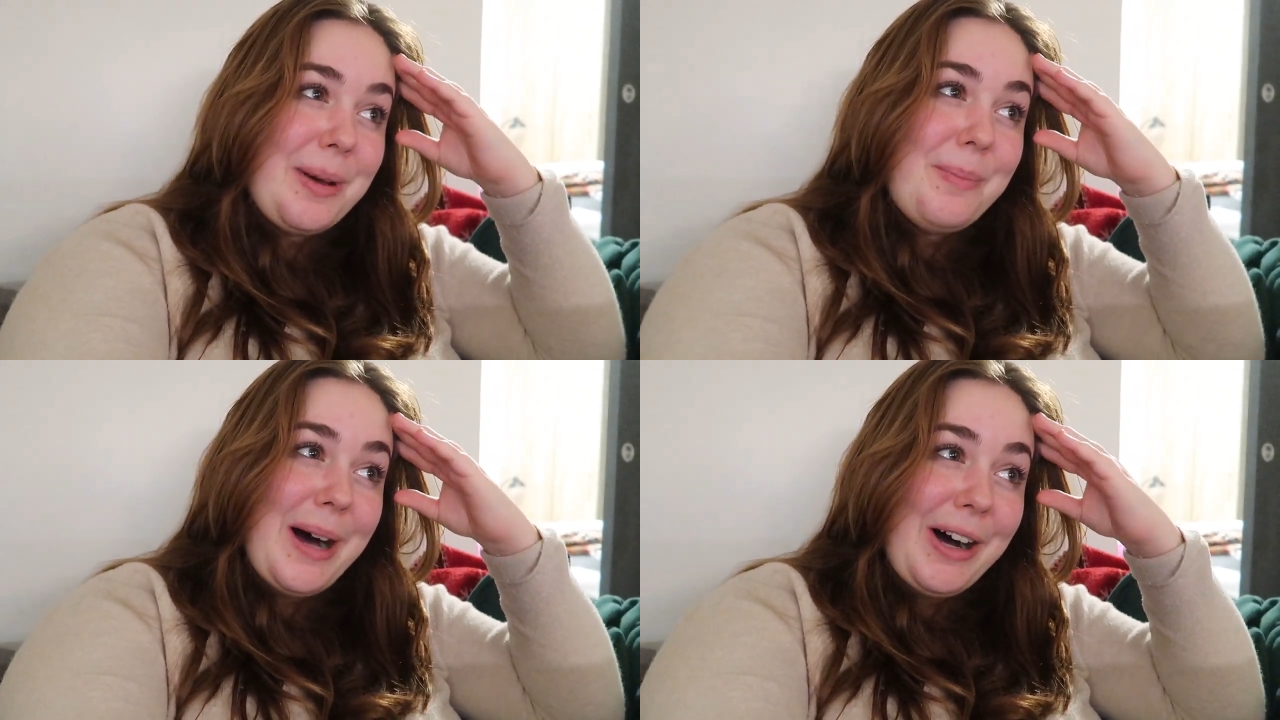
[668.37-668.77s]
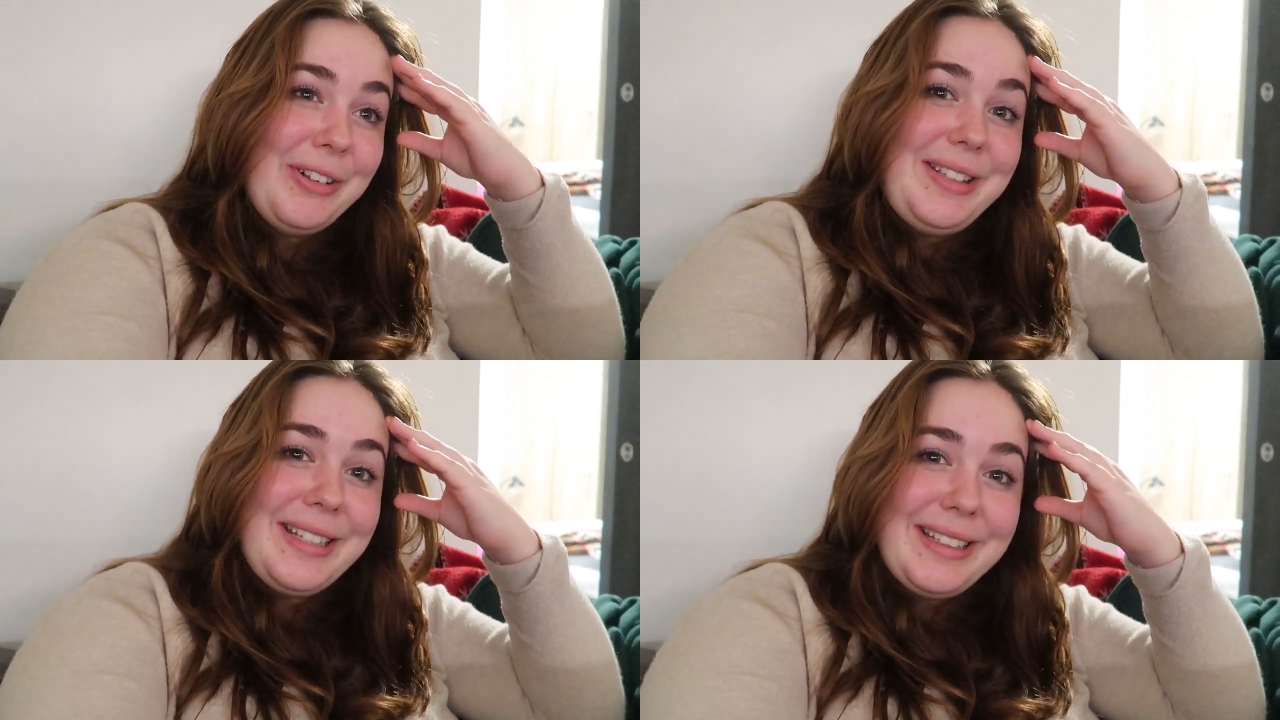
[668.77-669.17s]

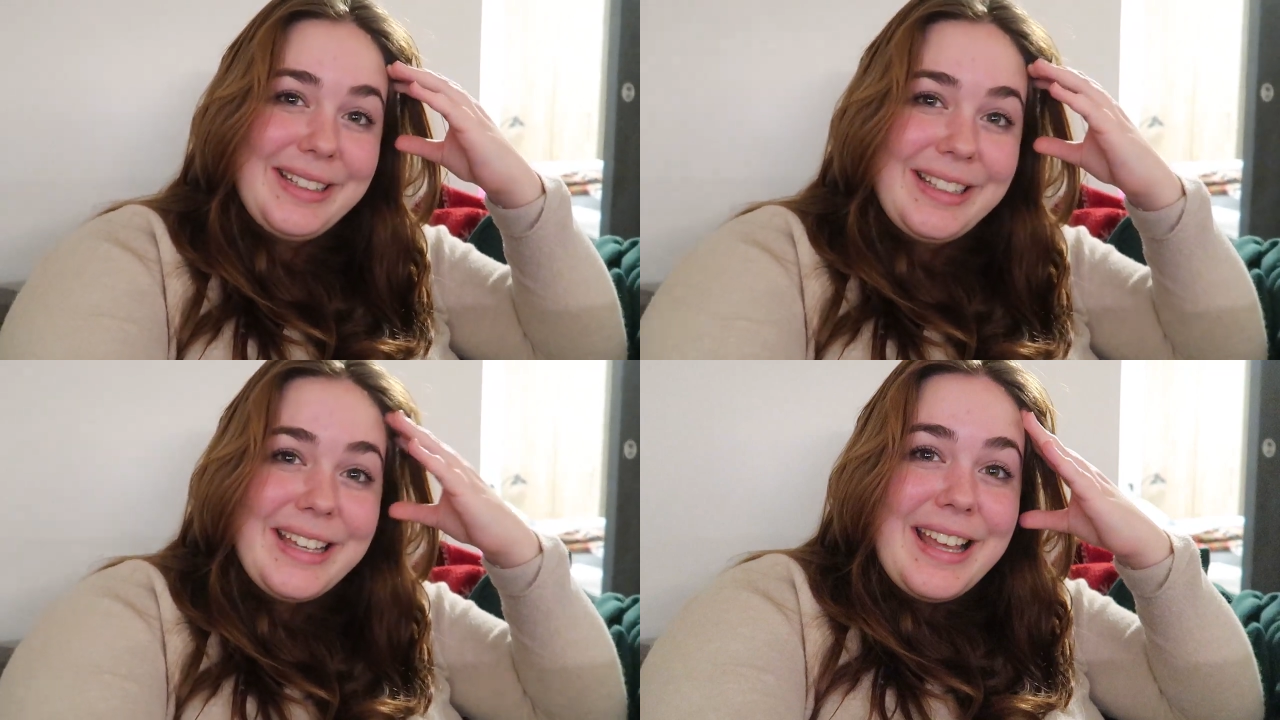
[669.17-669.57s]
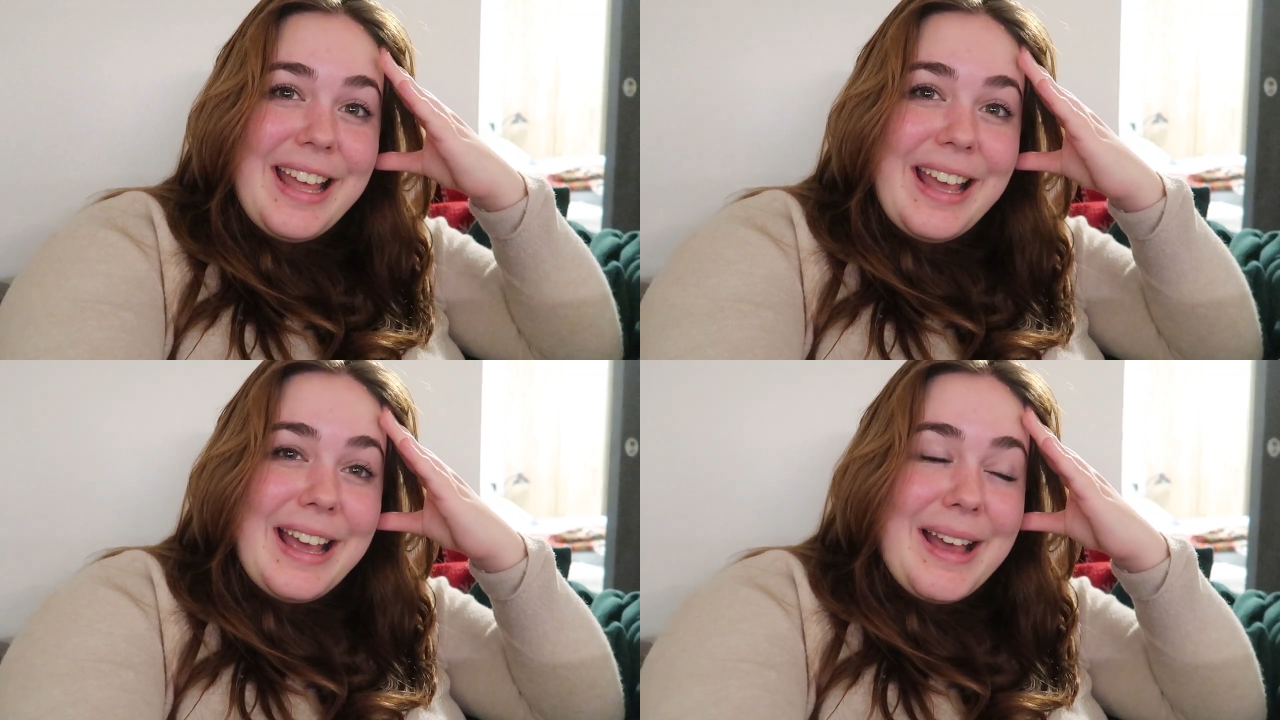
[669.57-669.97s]
about
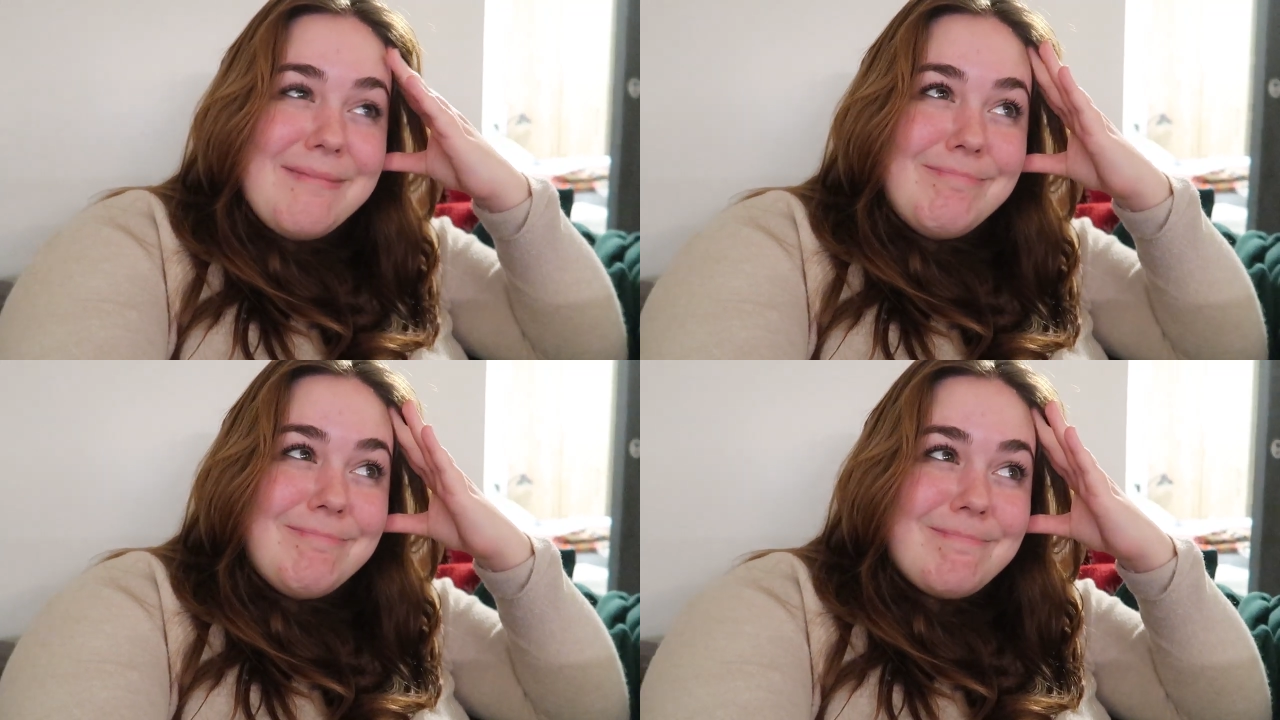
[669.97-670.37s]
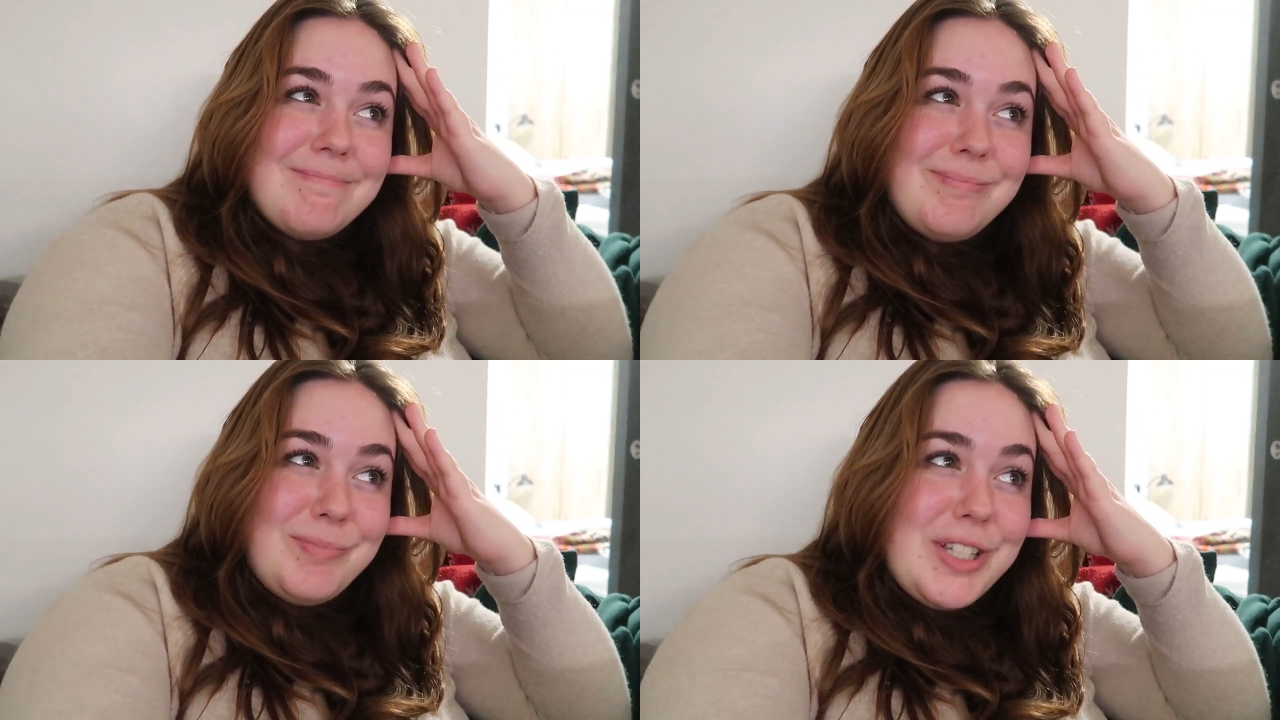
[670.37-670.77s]

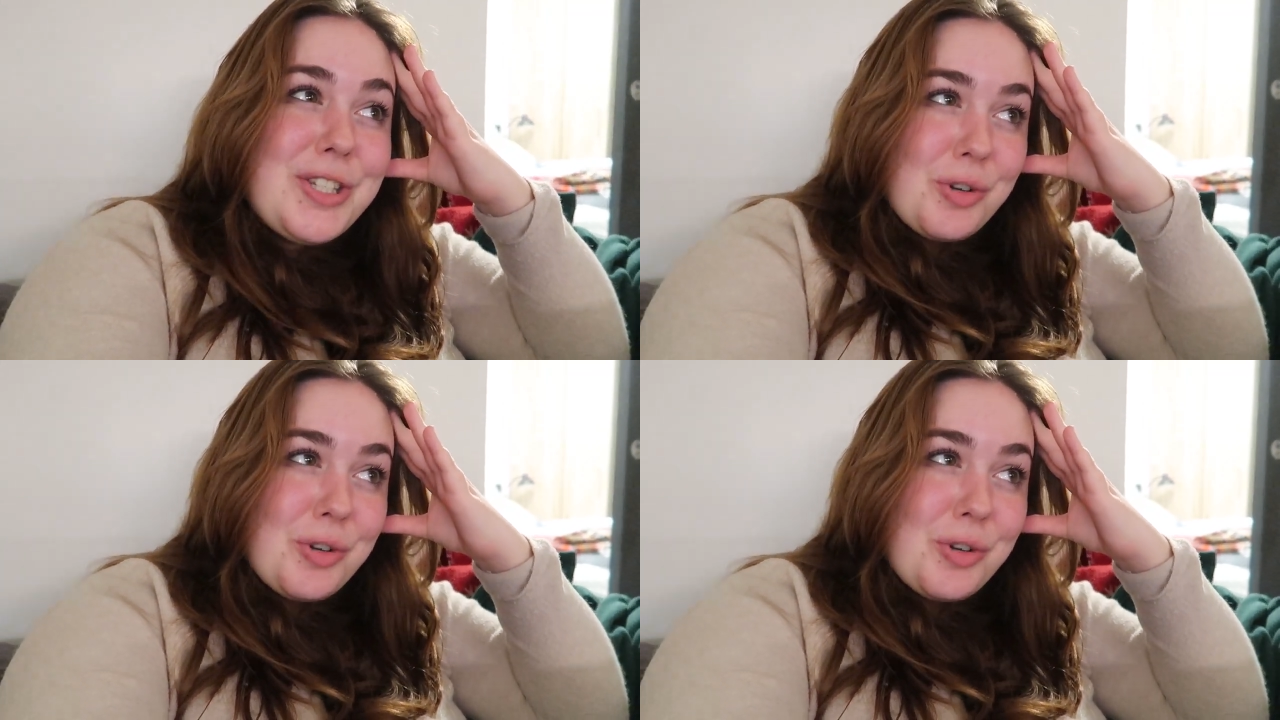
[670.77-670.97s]
this